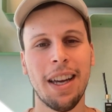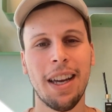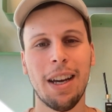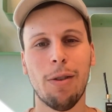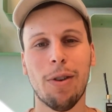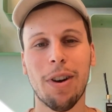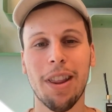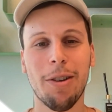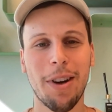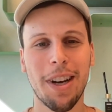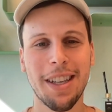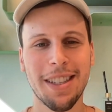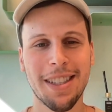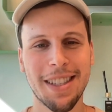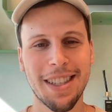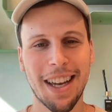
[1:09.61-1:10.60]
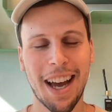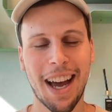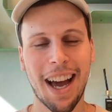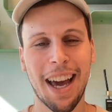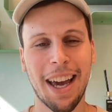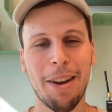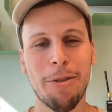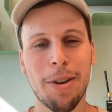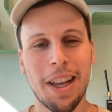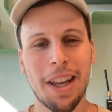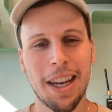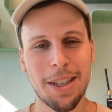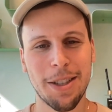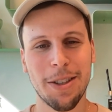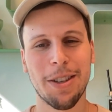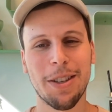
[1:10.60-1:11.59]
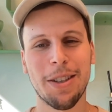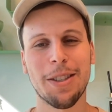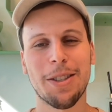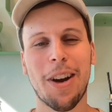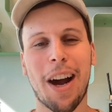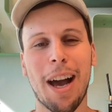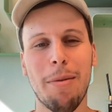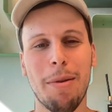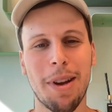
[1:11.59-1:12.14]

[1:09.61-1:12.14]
One of the ways I really like to describe it